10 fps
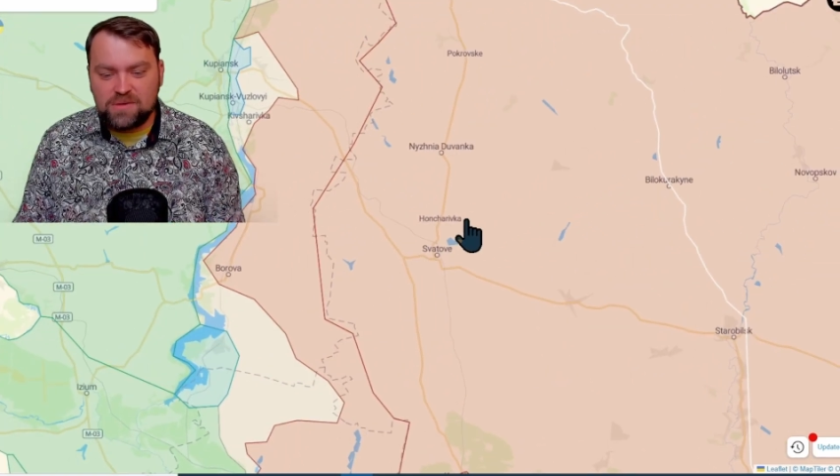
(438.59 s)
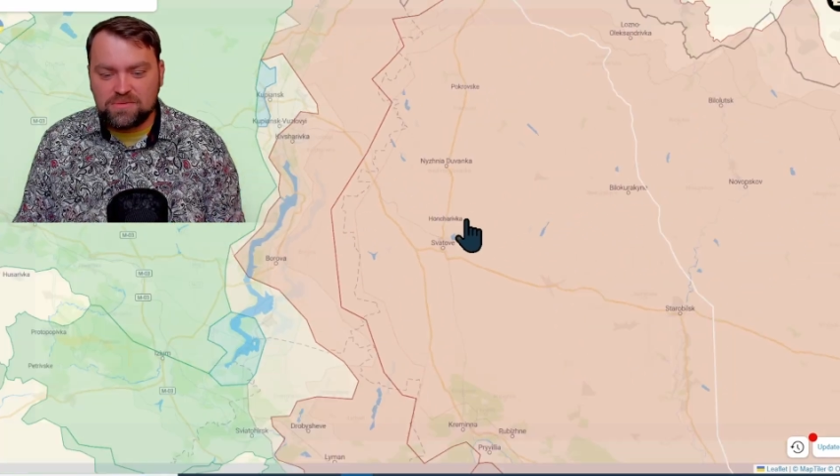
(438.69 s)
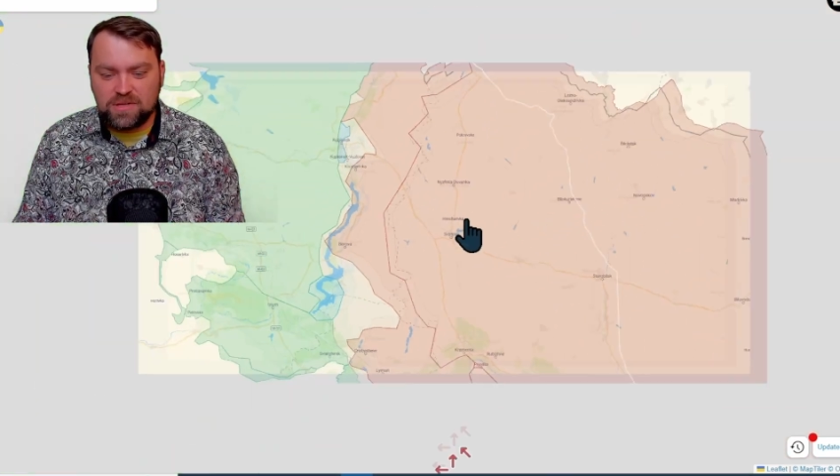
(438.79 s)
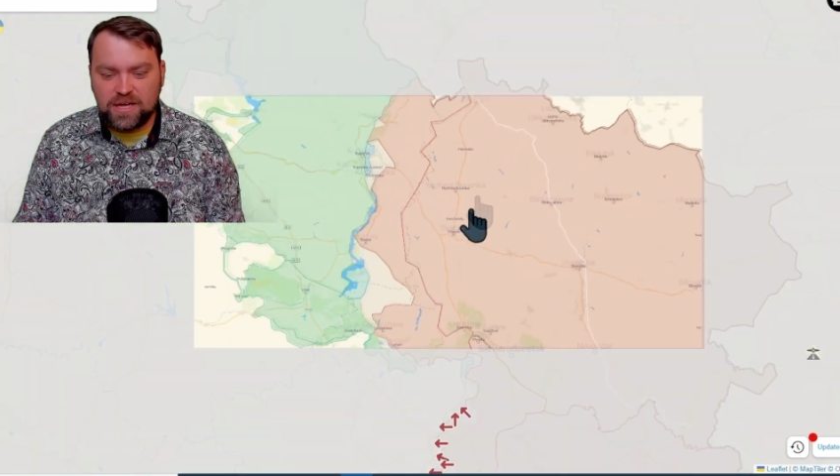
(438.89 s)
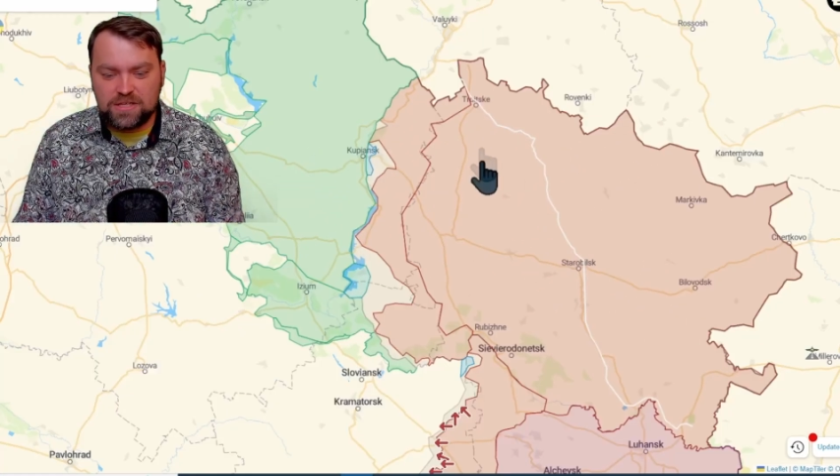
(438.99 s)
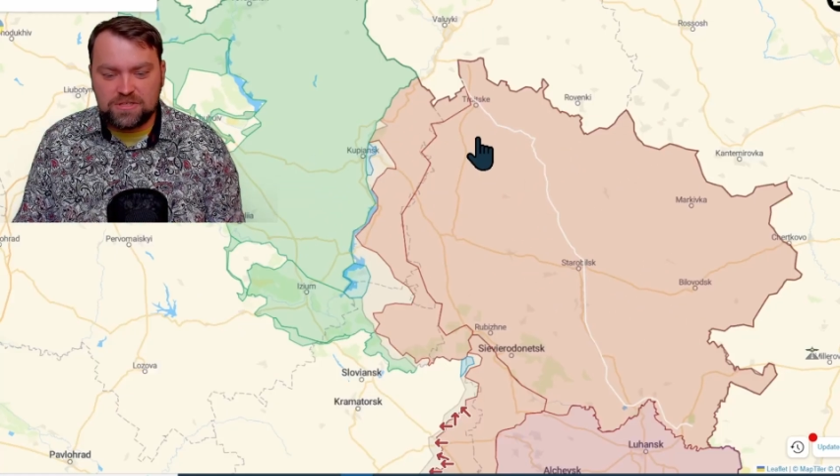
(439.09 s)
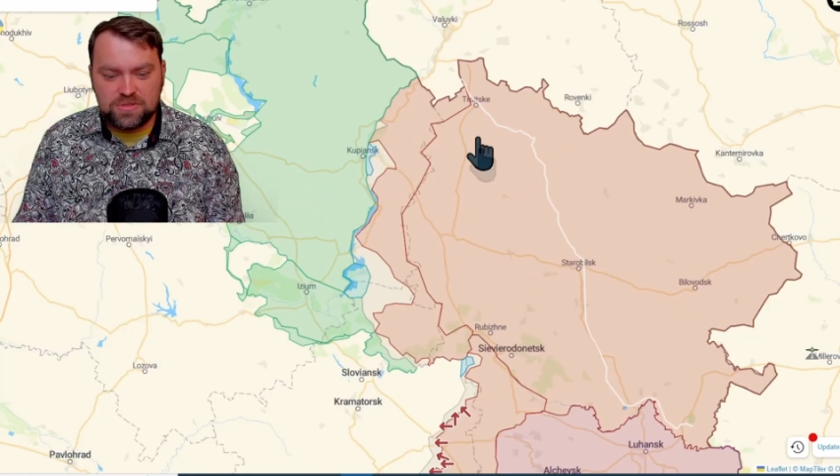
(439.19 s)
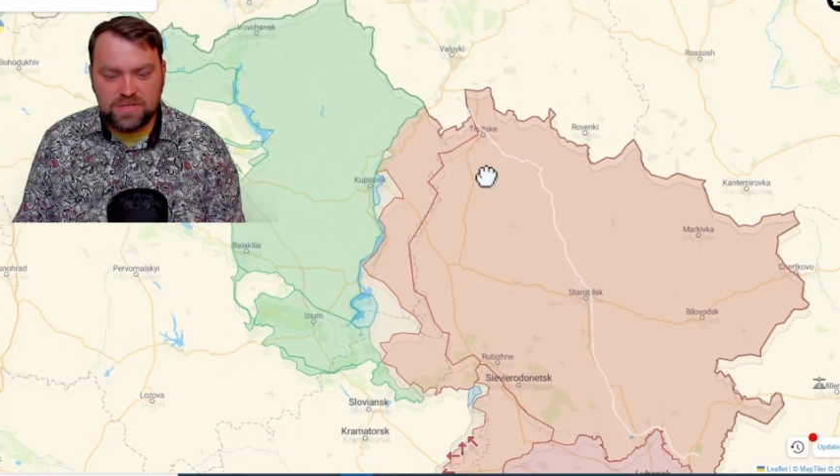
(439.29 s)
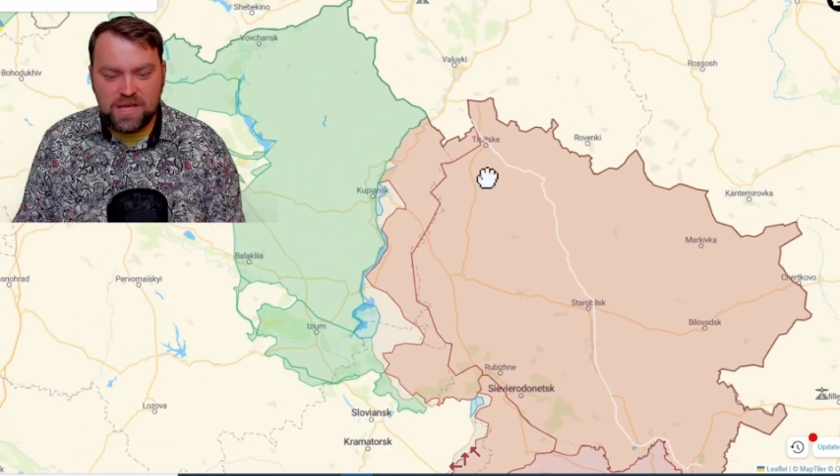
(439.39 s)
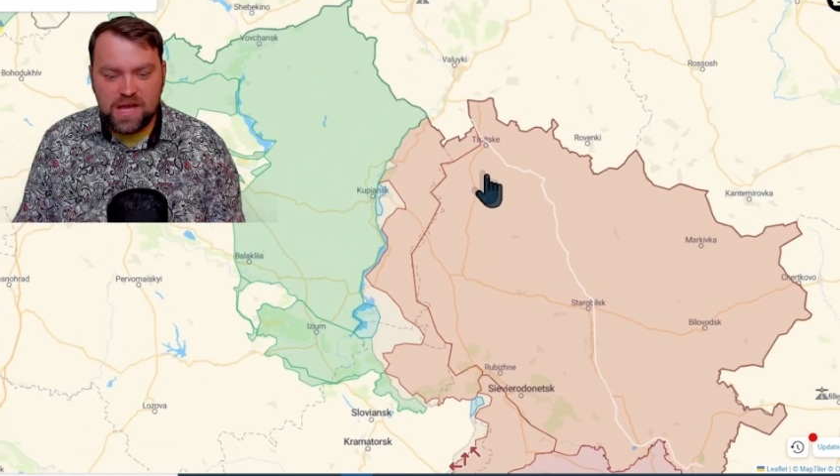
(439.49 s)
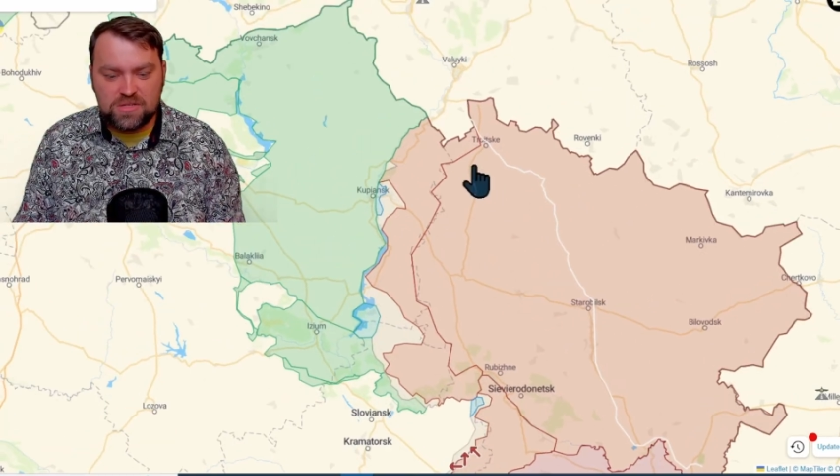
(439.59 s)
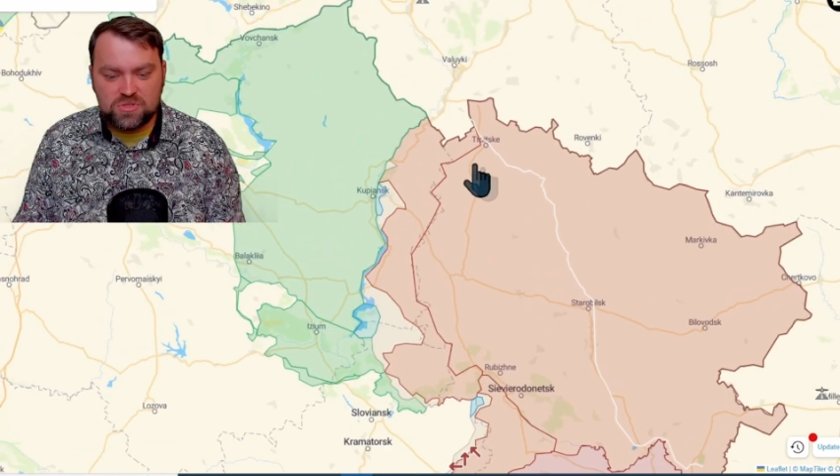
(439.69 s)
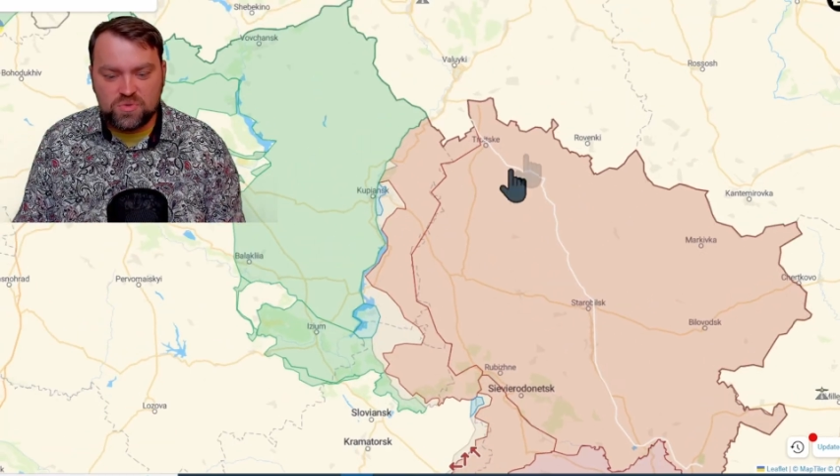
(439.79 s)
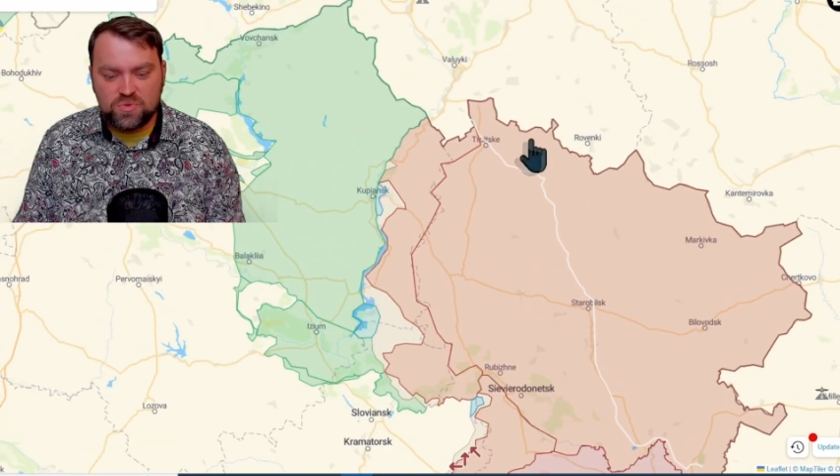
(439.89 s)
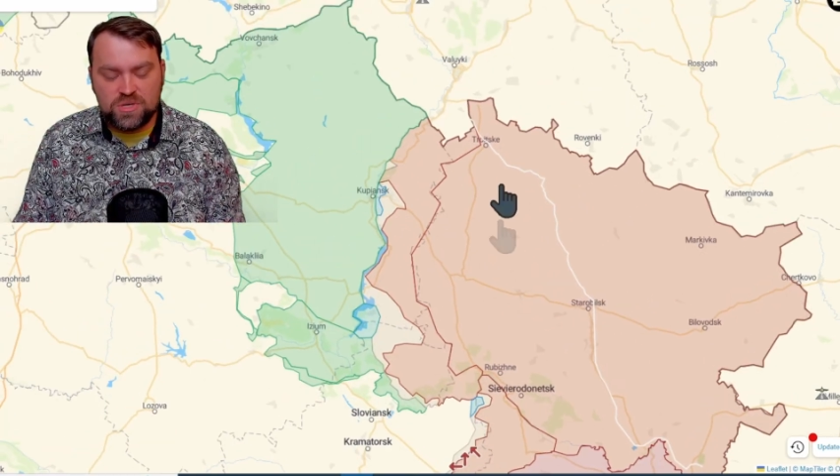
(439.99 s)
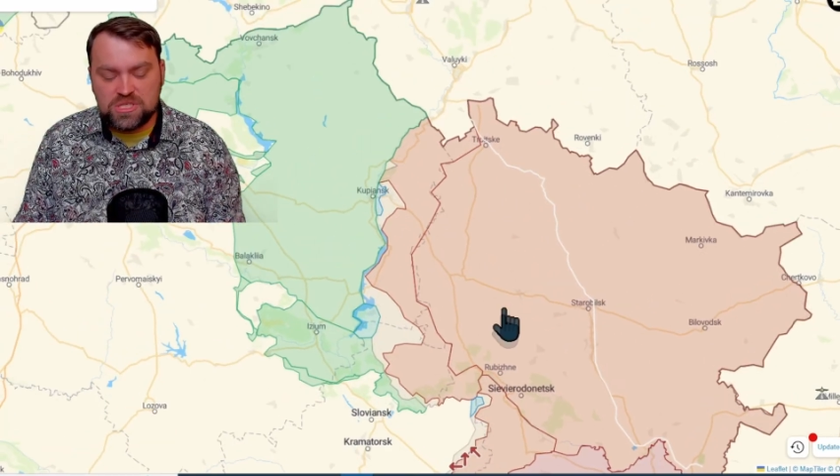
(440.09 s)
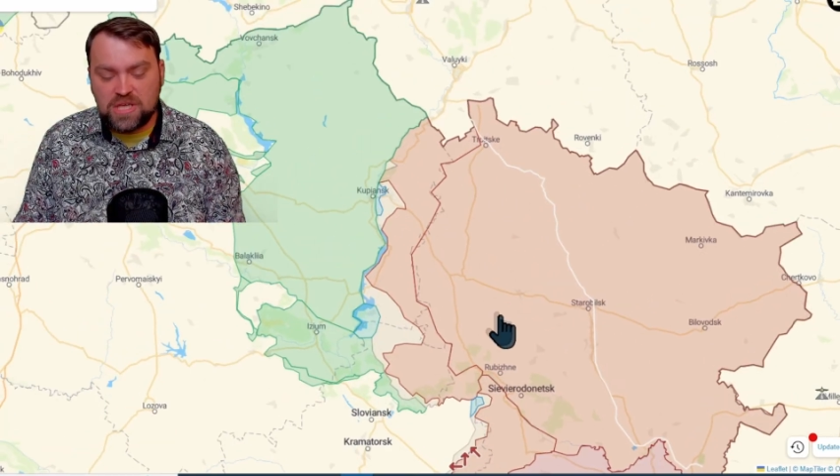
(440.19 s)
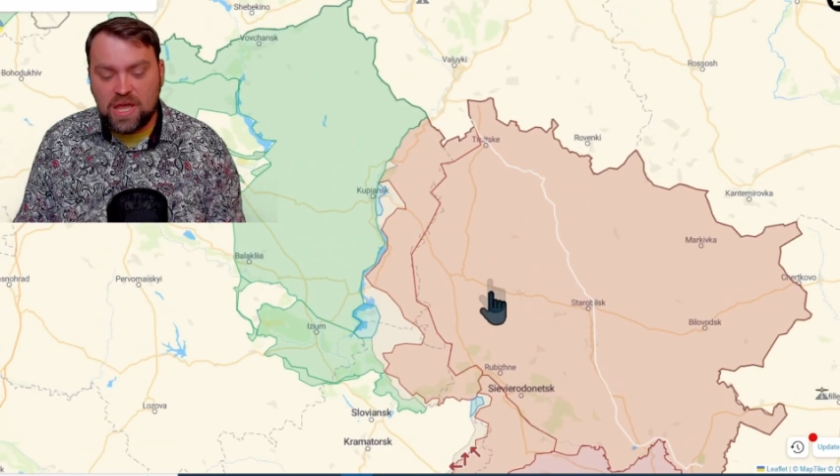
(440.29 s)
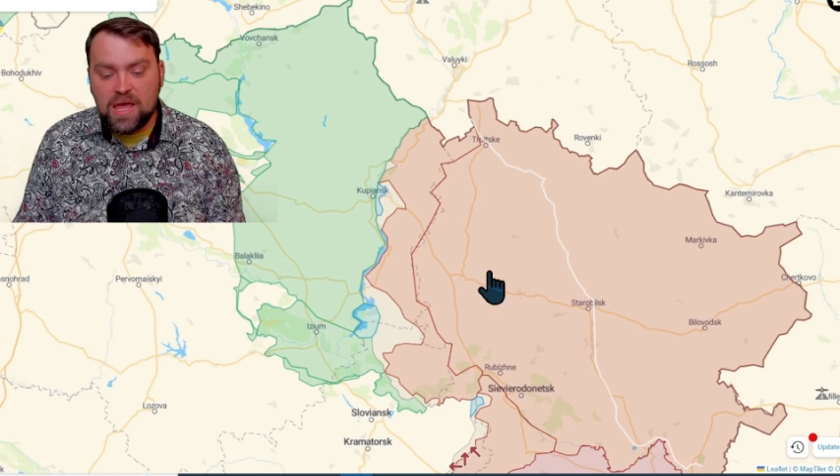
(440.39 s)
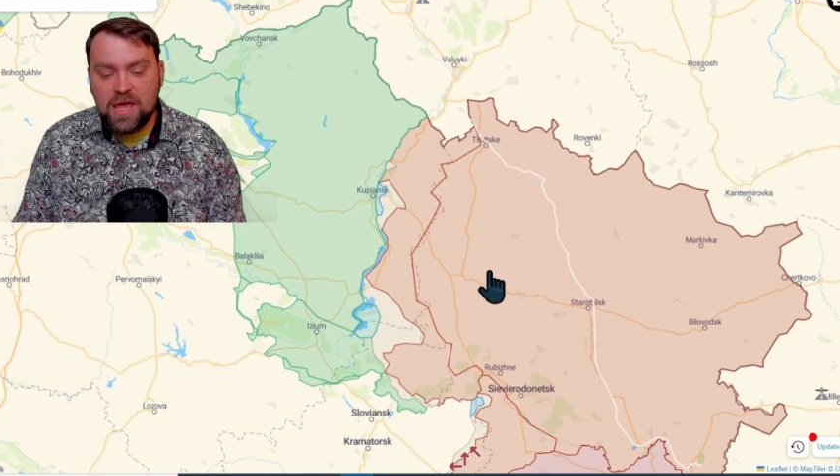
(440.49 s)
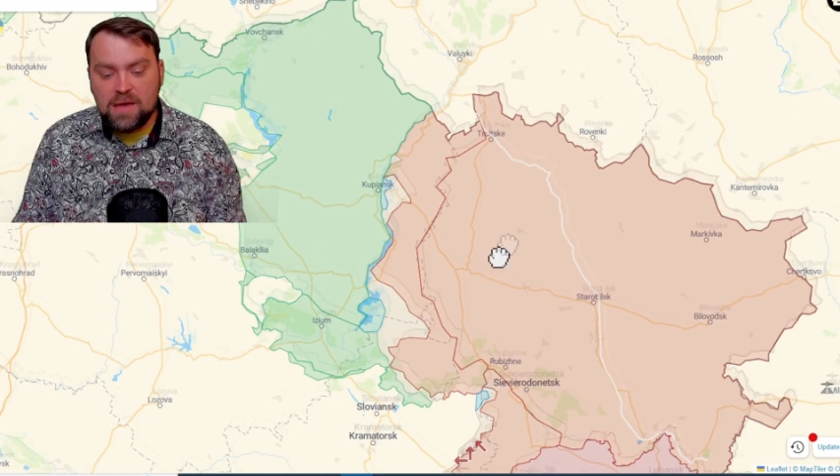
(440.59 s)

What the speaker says: I would like to cut Troitsk,